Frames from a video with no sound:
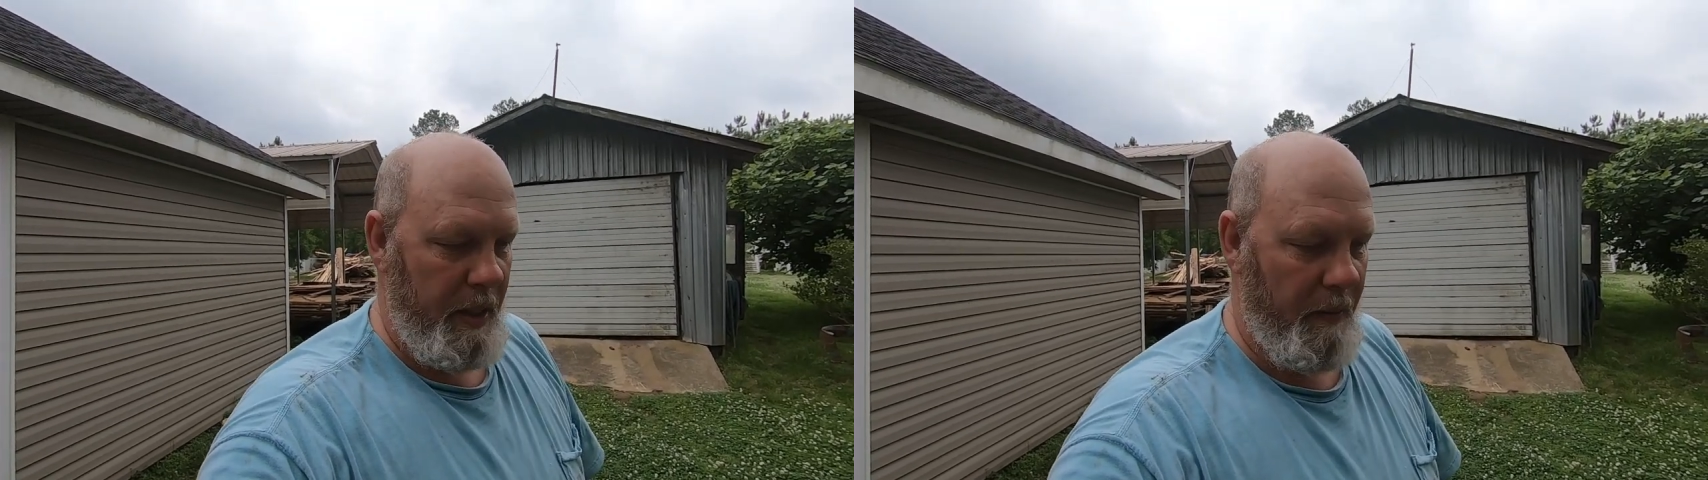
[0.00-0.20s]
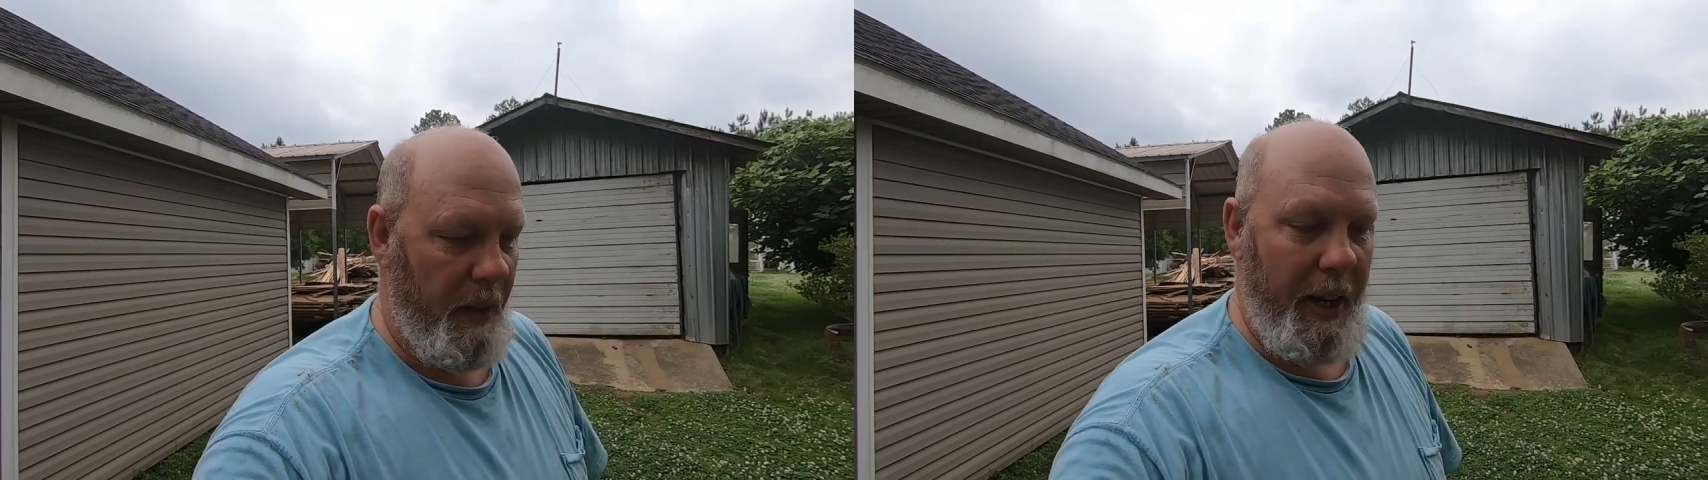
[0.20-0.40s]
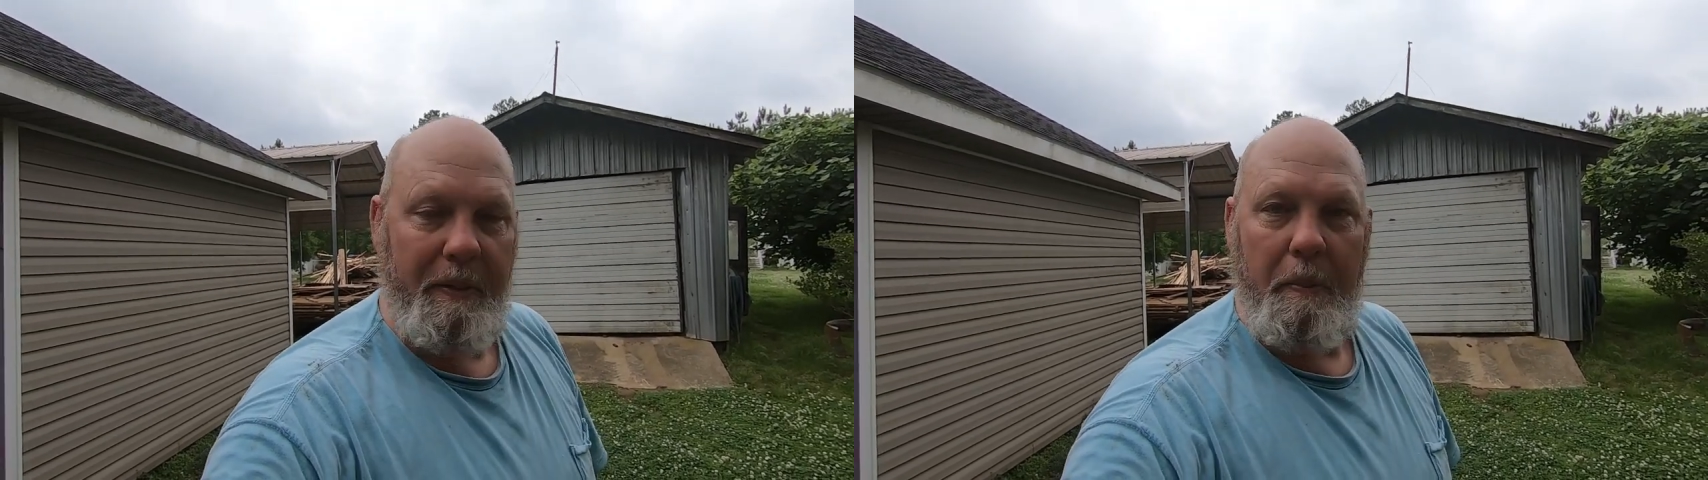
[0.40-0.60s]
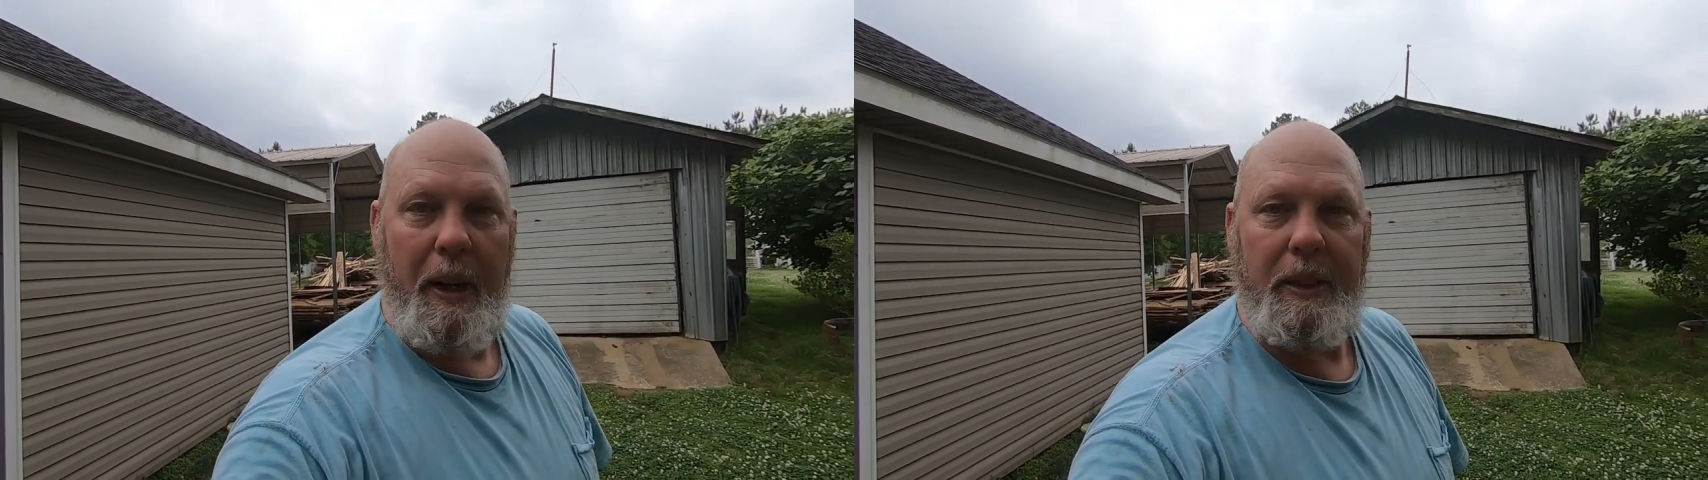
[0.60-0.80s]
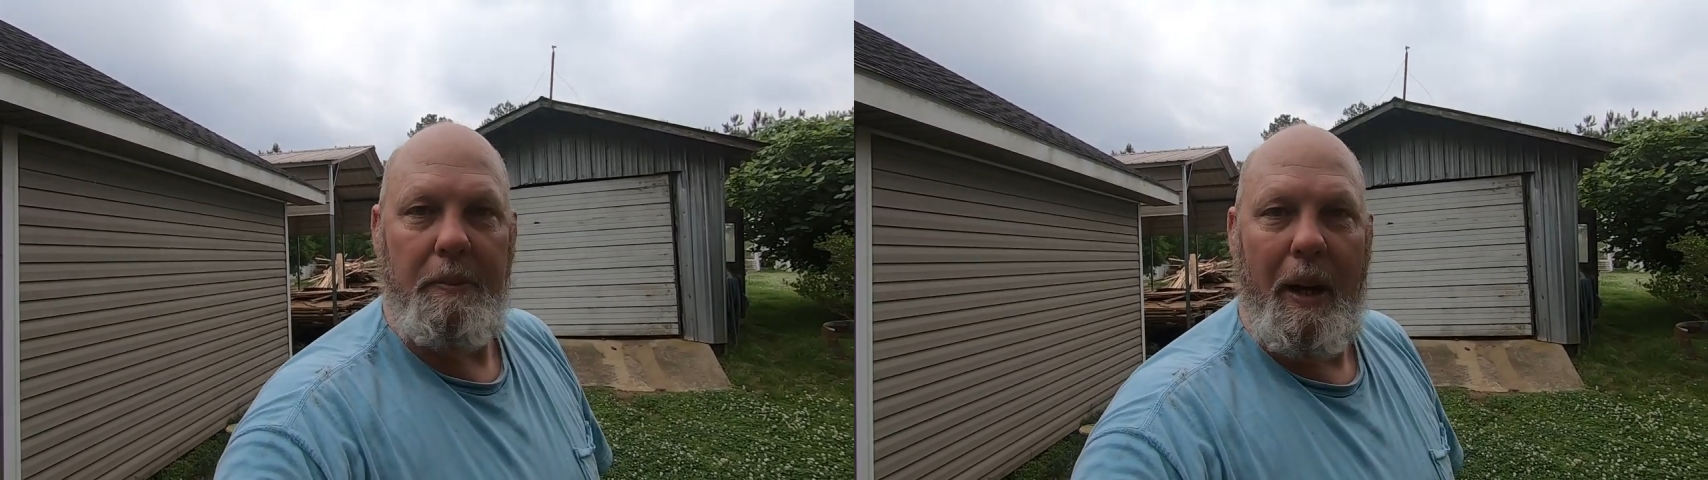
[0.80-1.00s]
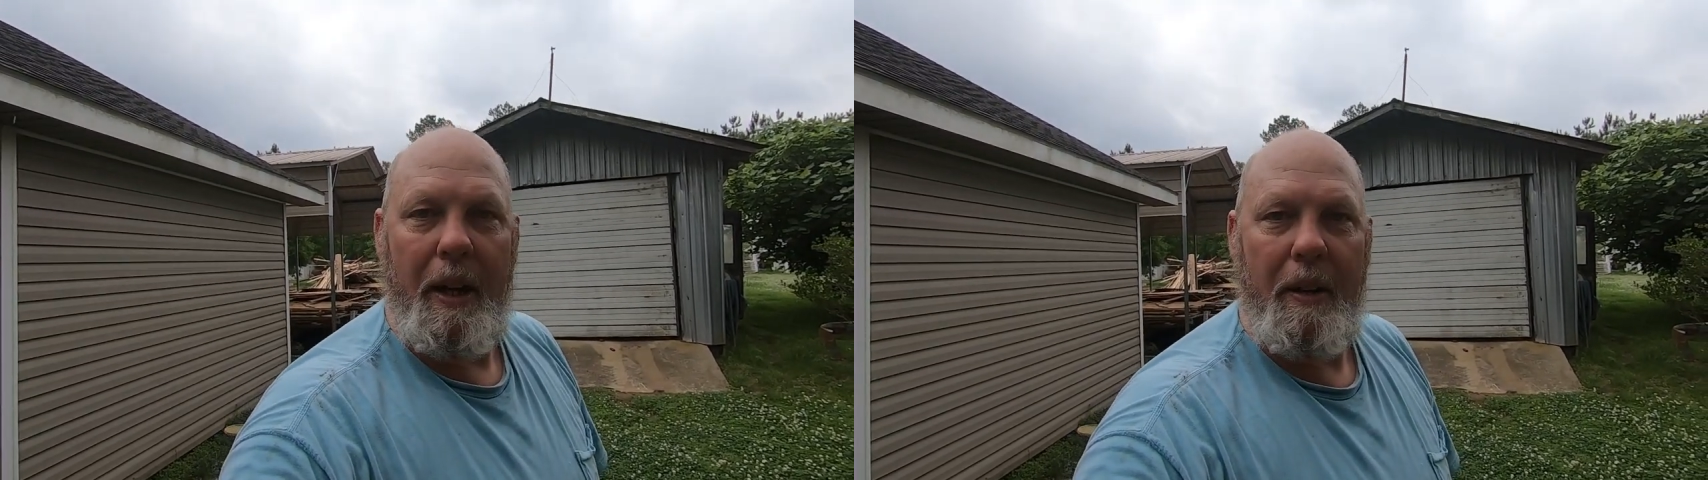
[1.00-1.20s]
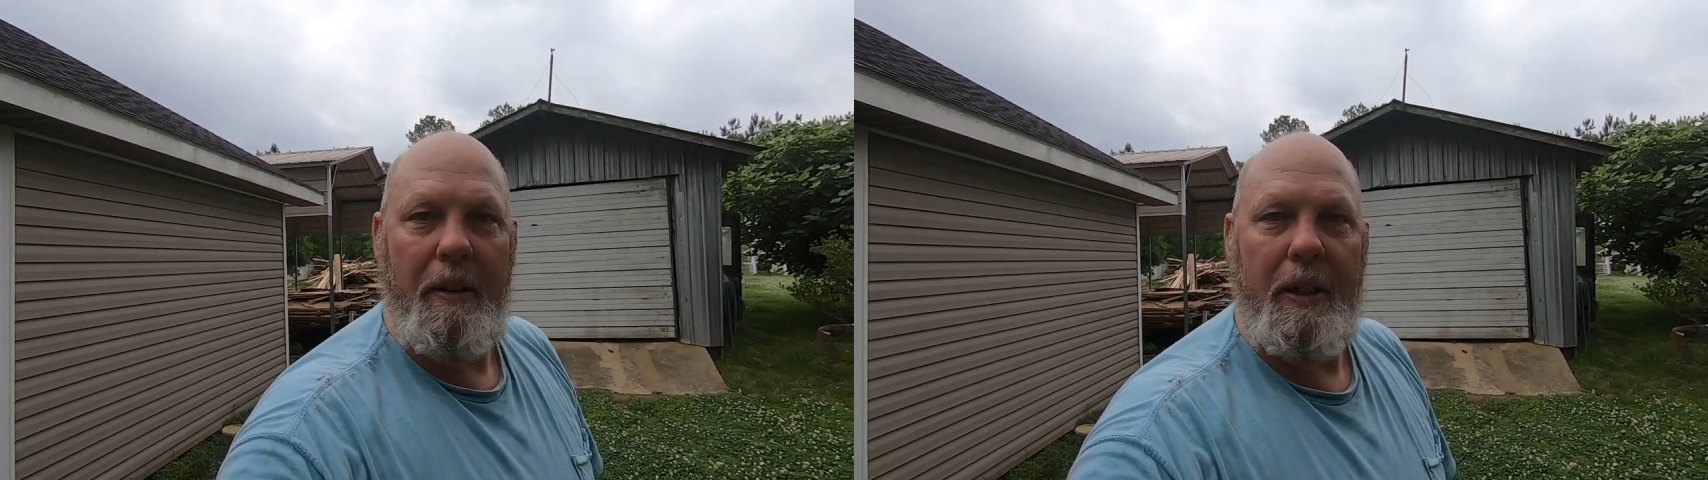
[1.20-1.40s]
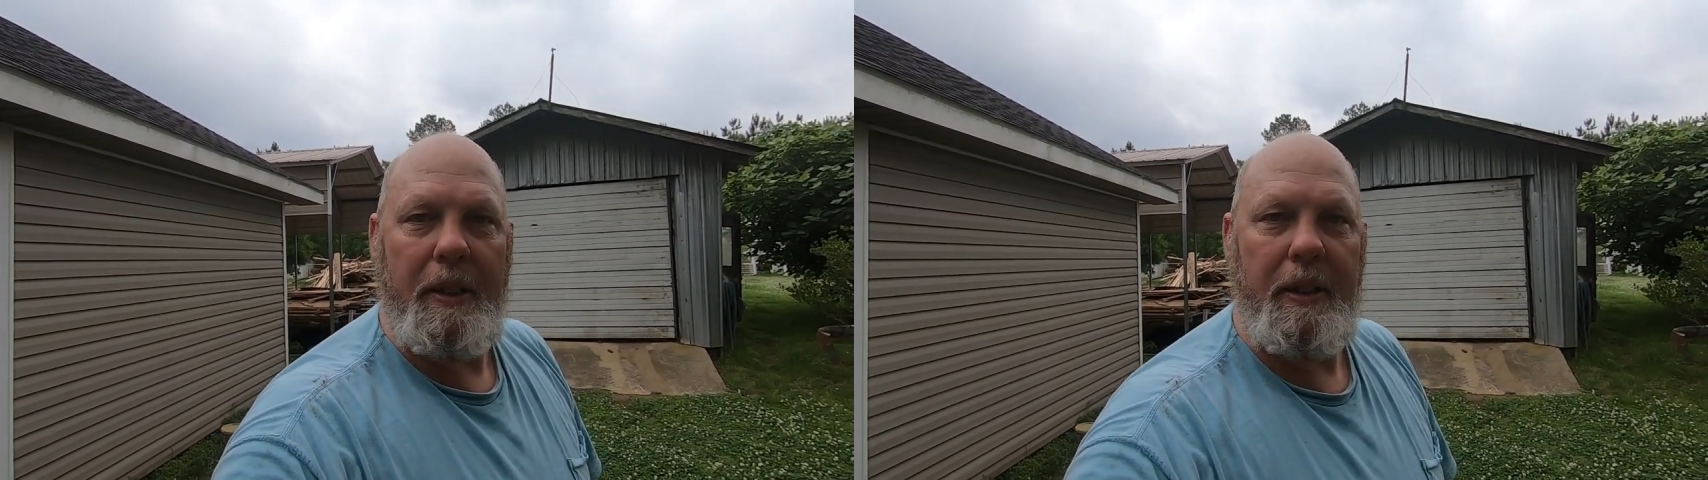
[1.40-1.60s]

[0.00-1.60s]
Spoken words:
If I'd have to pay somebody to do this,